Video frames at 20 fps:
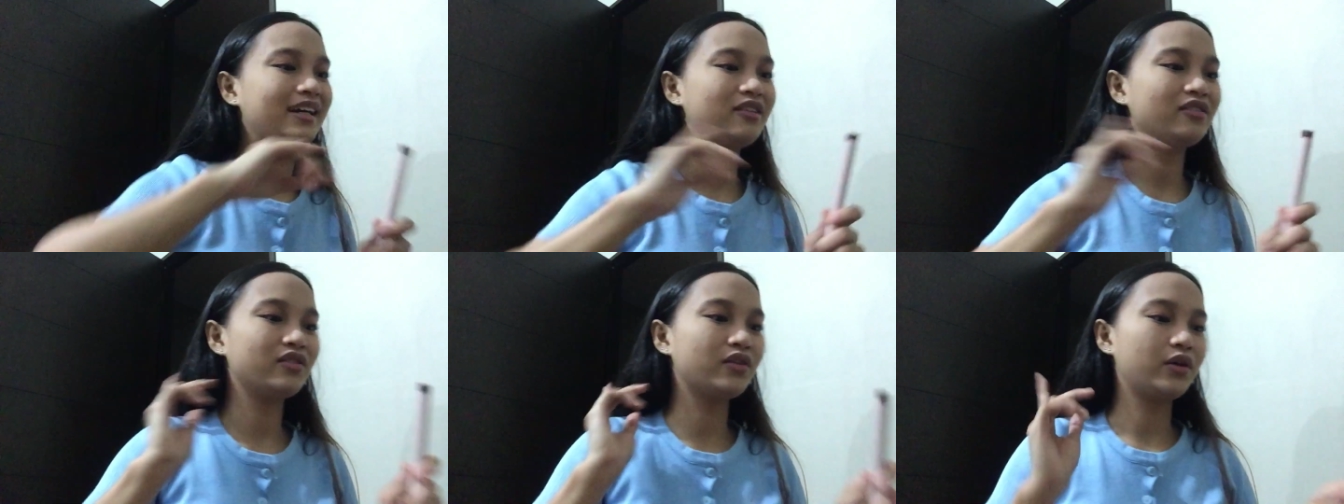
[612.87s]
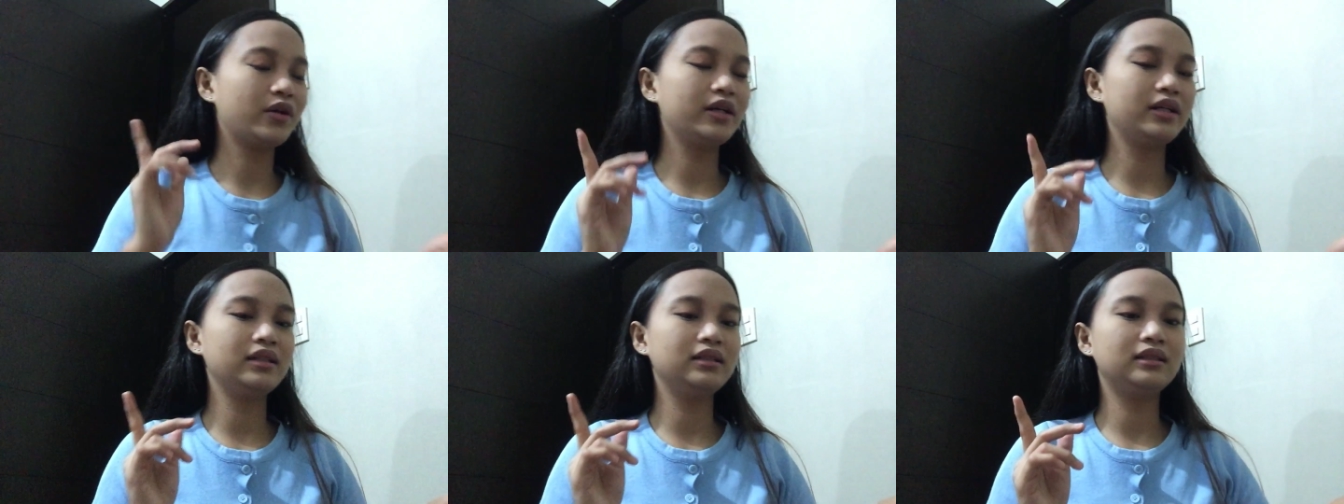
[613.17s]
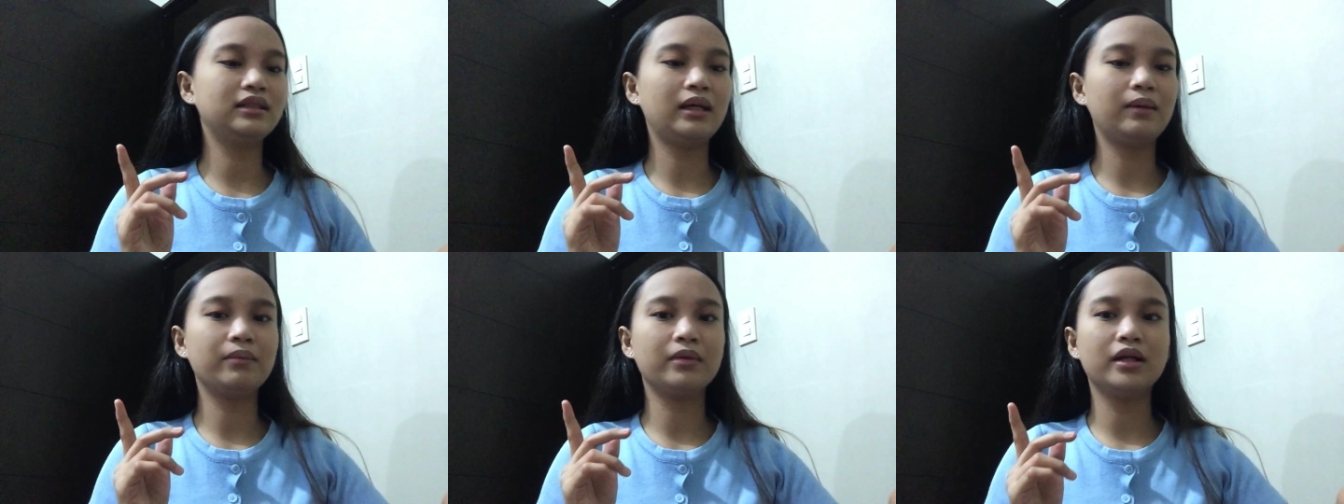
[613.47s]
And of
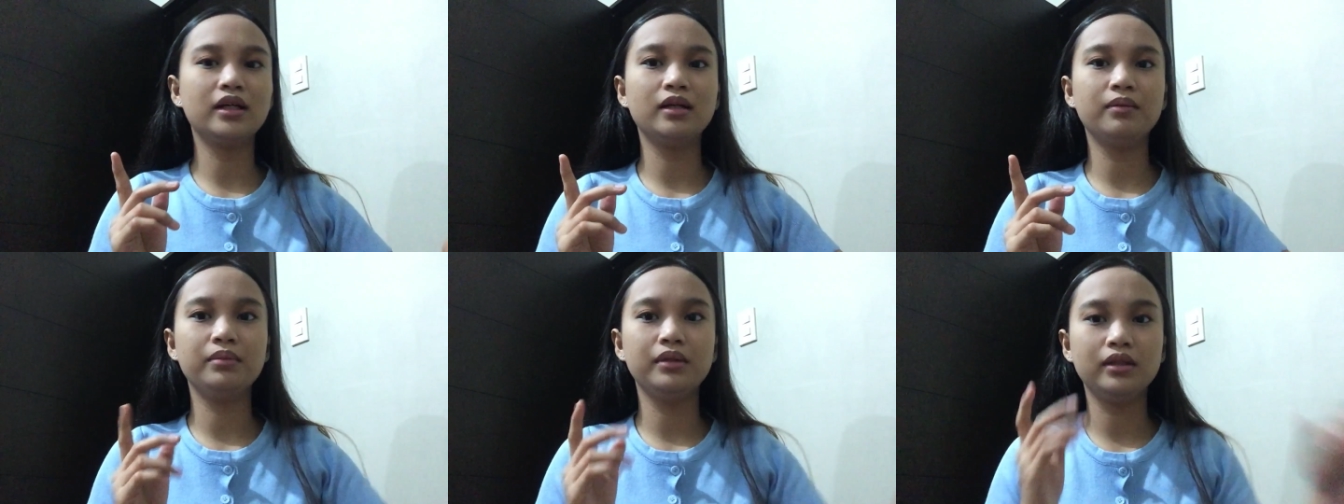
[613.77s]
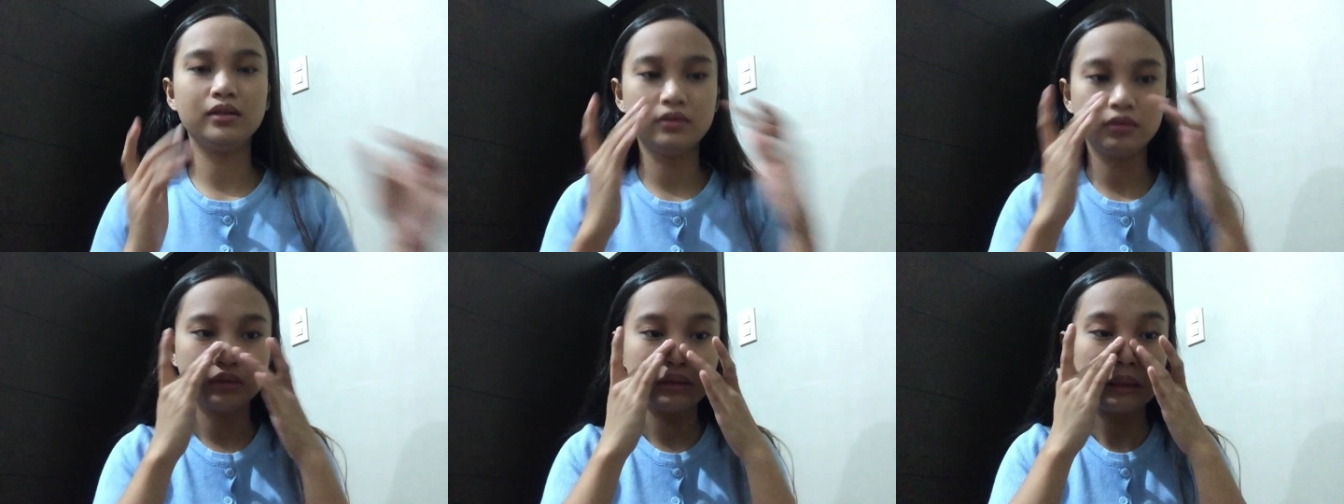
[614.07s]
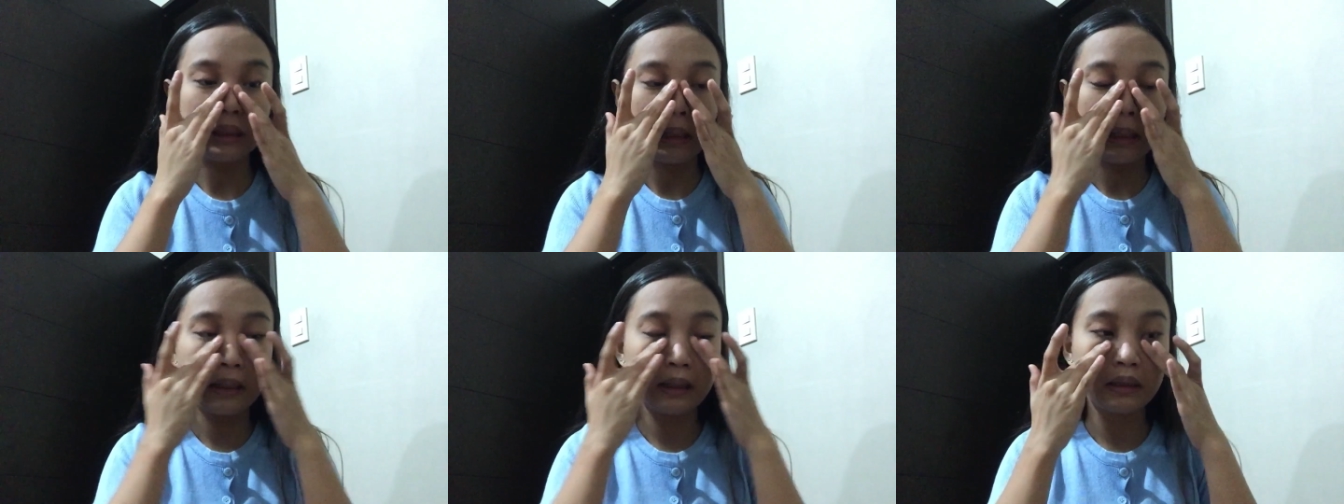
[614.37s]
course, I'm gonna be
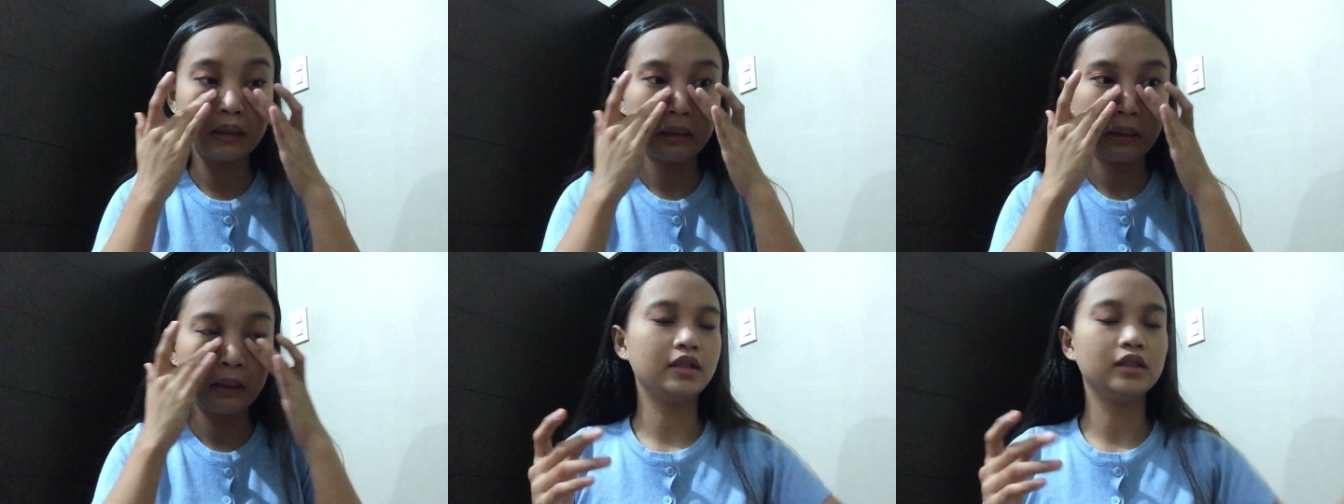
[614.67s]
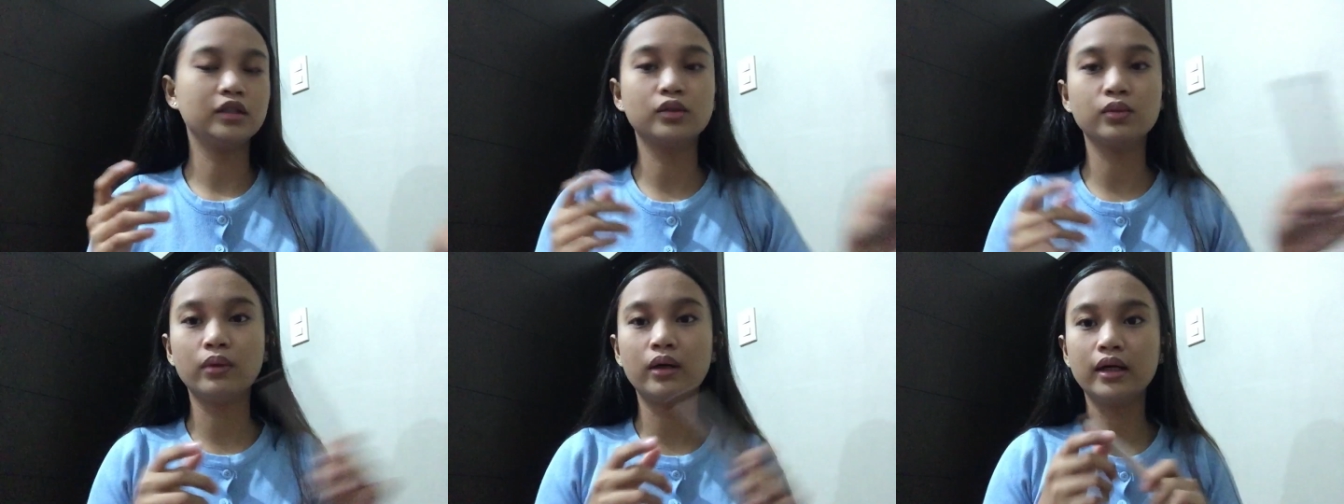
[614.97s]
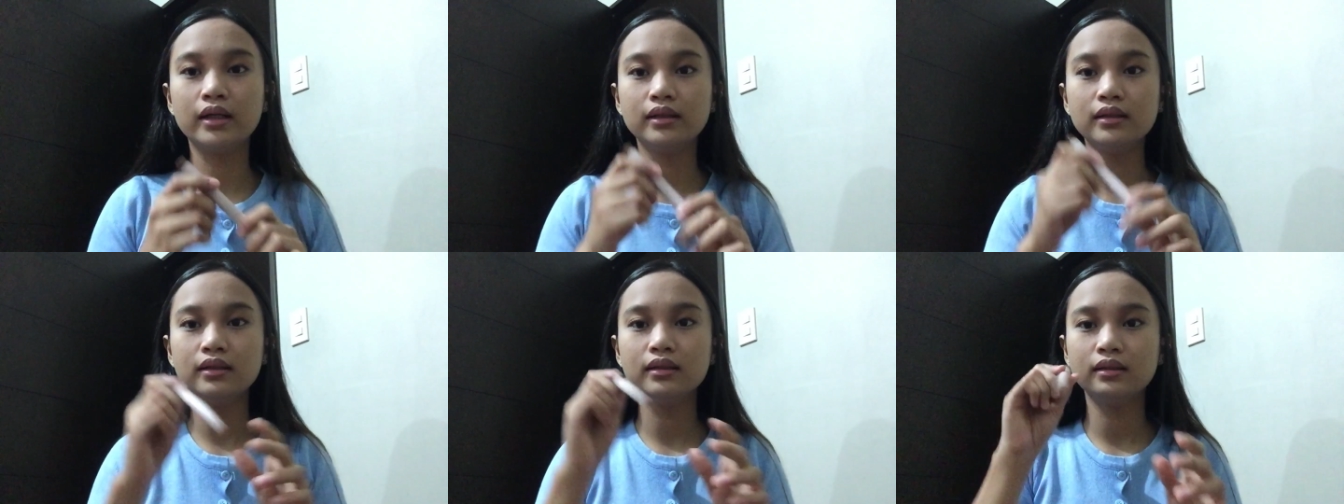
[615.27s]
using this
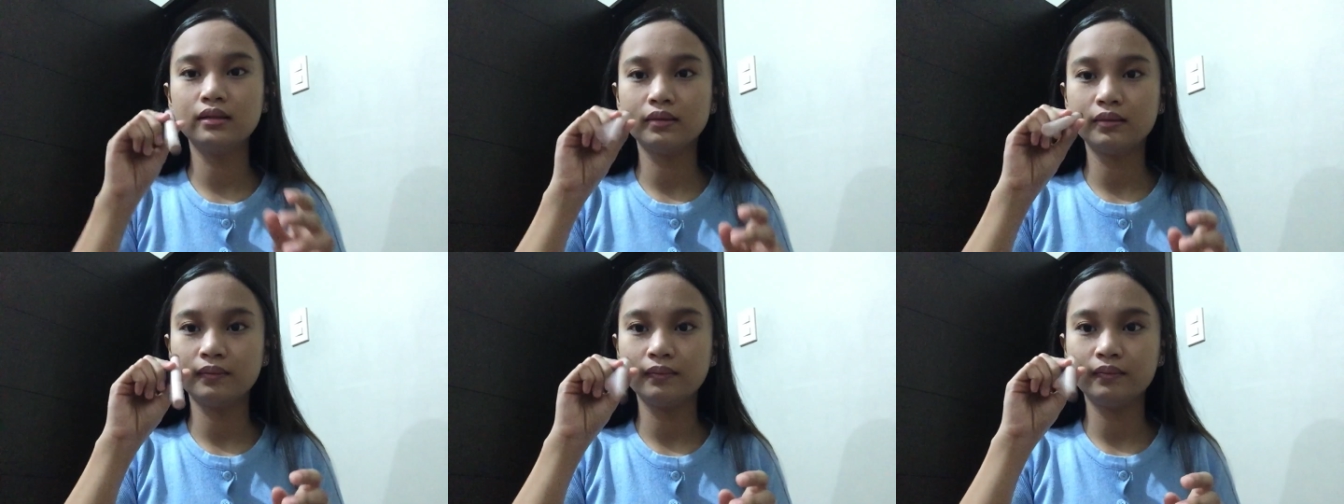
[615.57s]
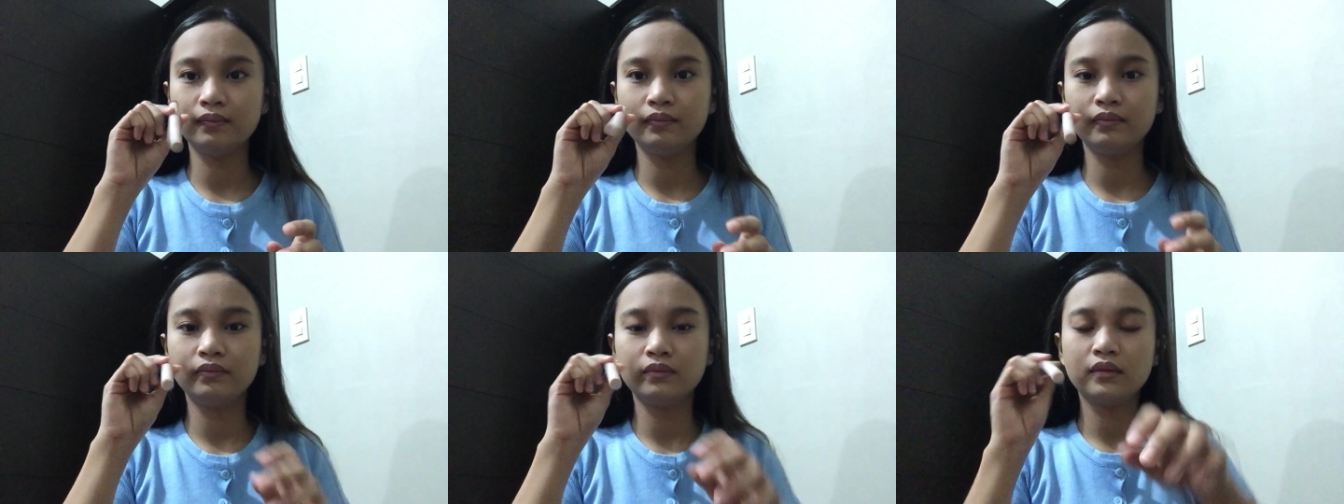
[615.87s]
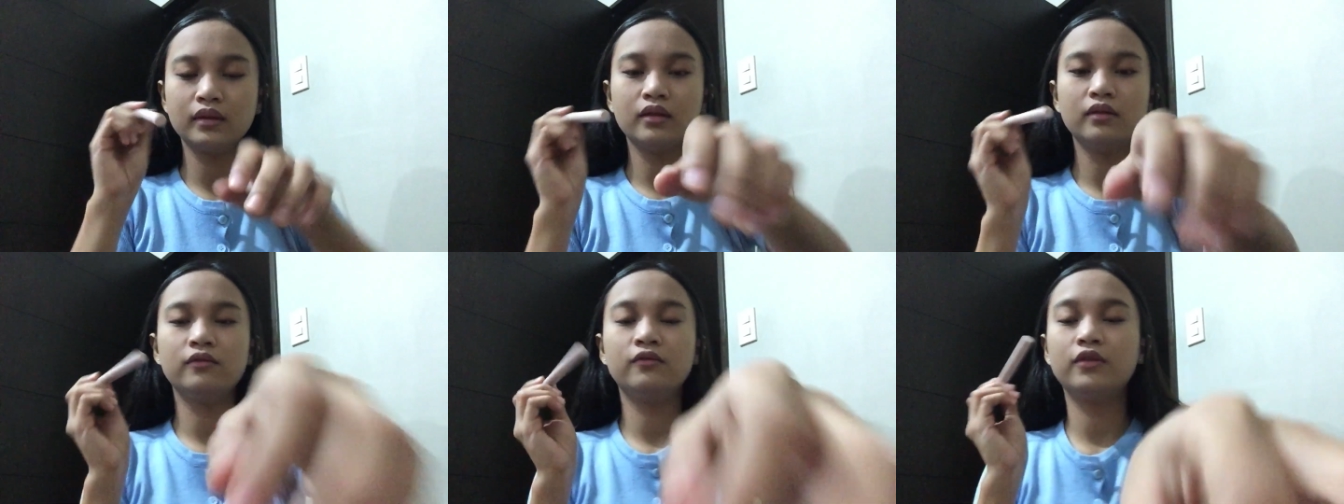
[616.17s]
one
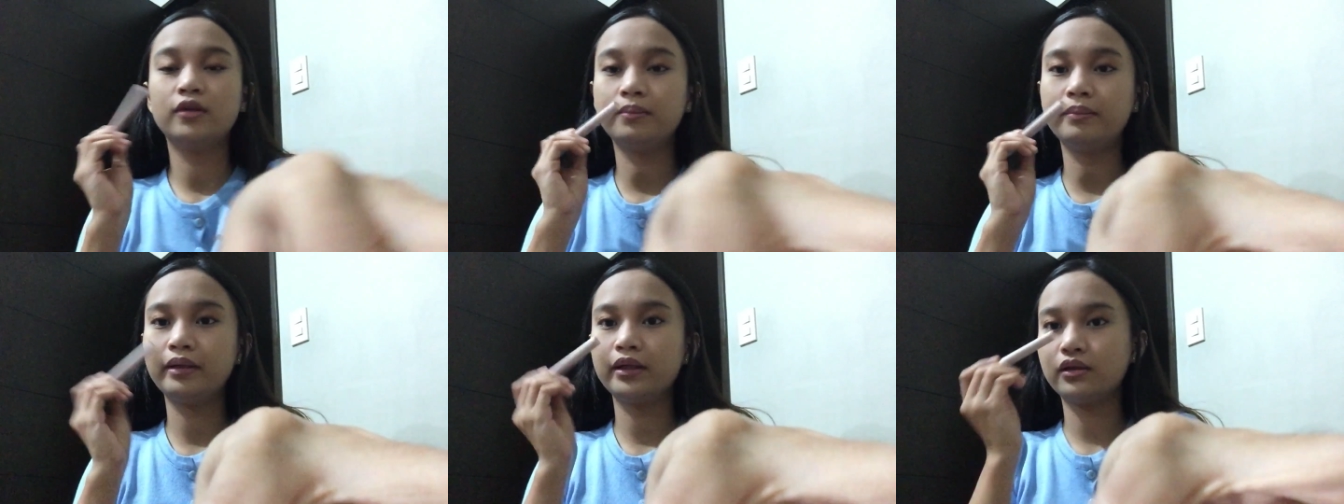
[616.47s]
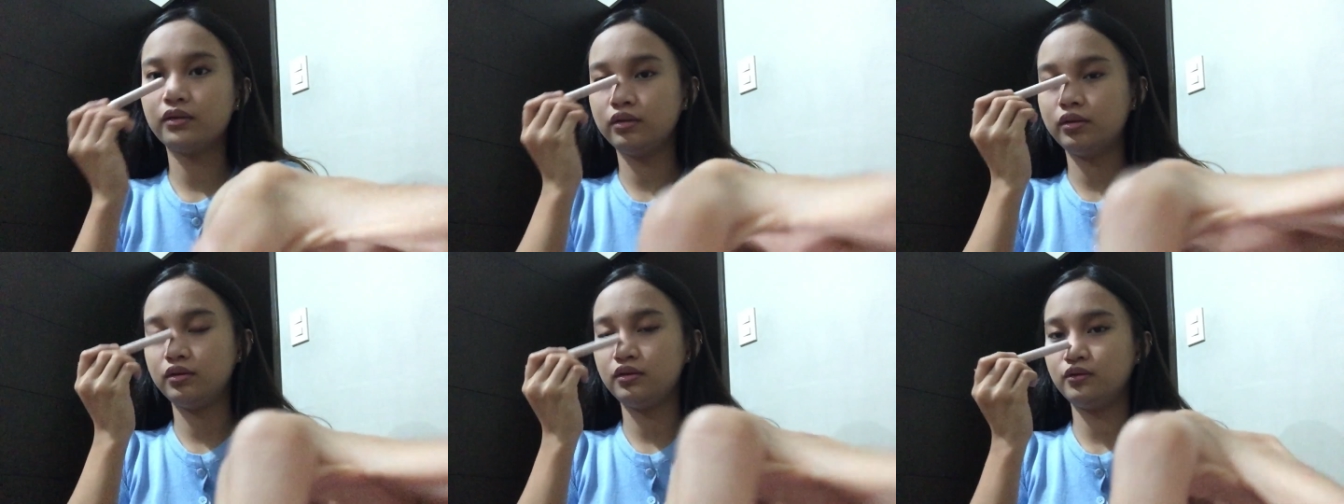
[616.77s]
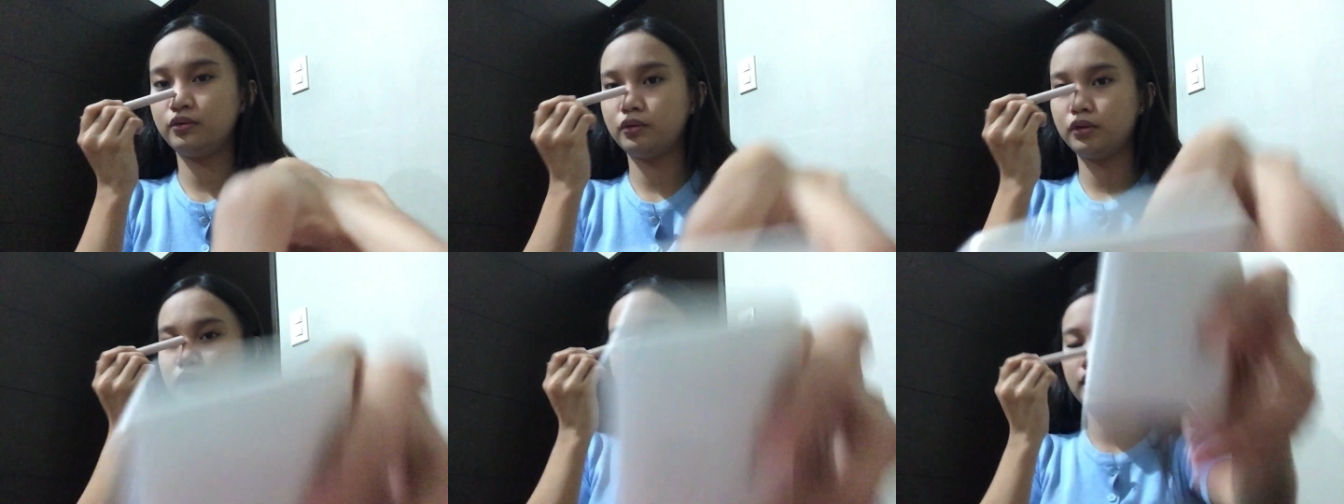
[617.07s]
for my
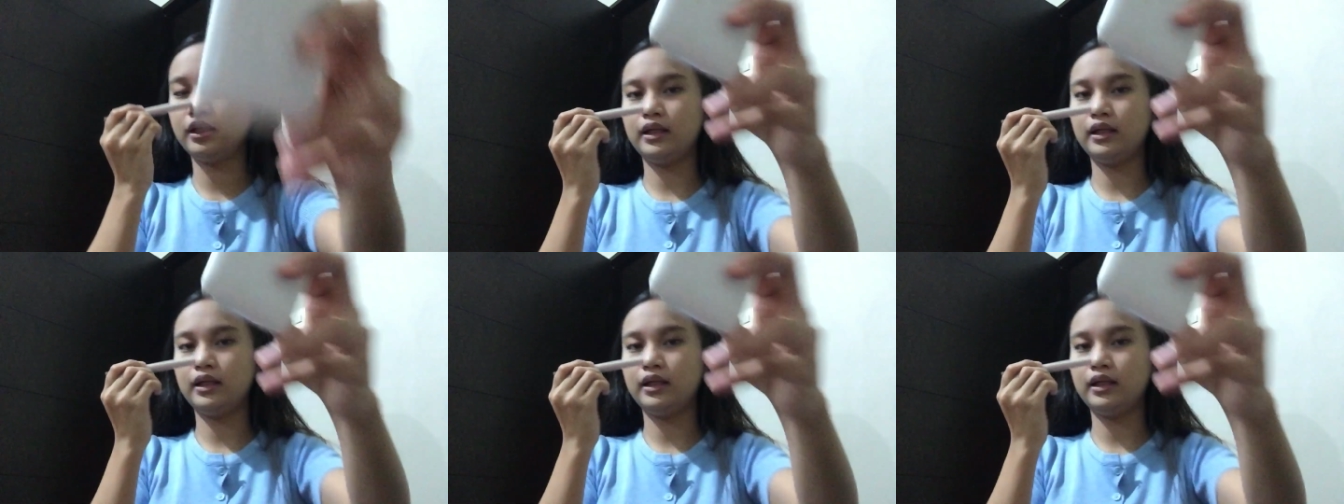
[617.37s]
contour